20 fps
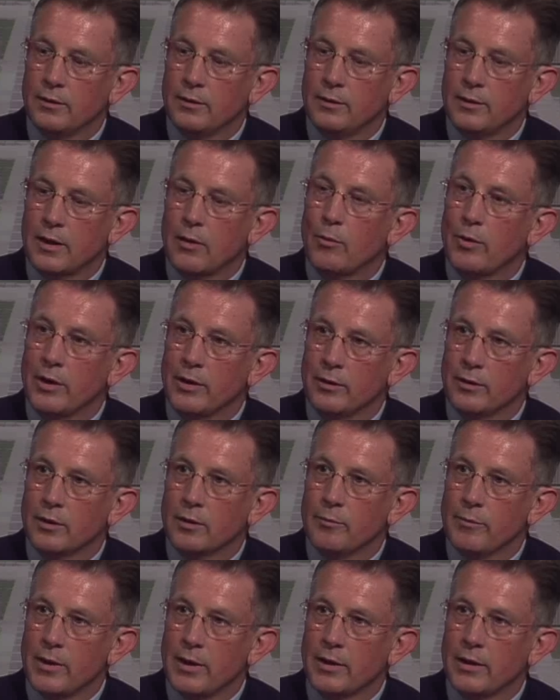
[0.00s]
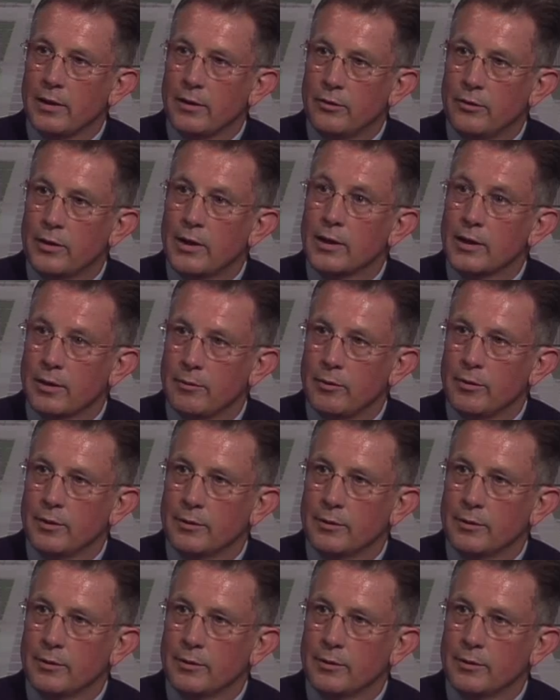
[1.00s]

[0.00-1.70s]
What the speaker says: not wanting to come back in or not coming.